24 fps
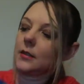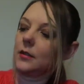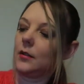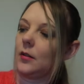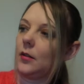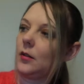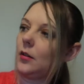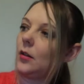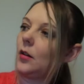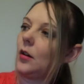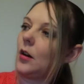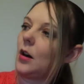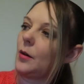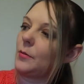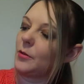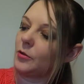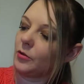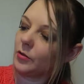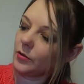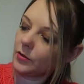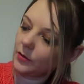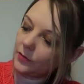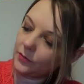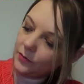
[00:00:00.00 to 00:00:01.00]
got a llama
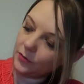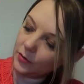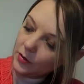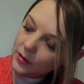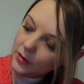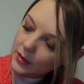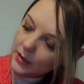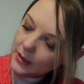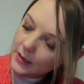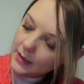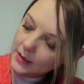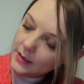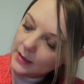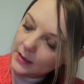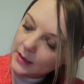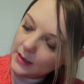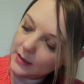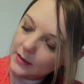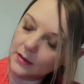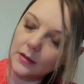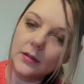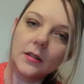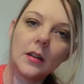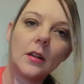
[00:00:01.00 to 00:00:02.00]
on the front and it
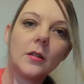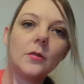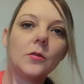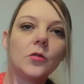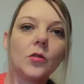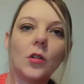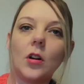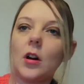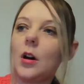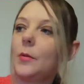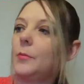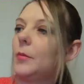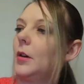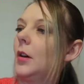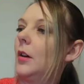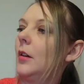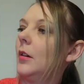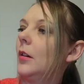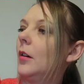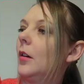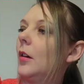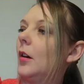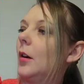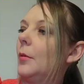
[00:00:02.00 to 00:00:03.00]
says no drama
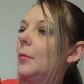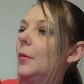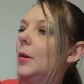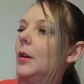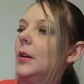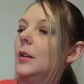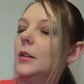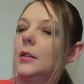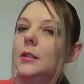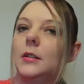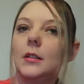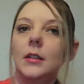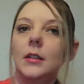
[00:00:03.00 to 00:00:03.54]
llama.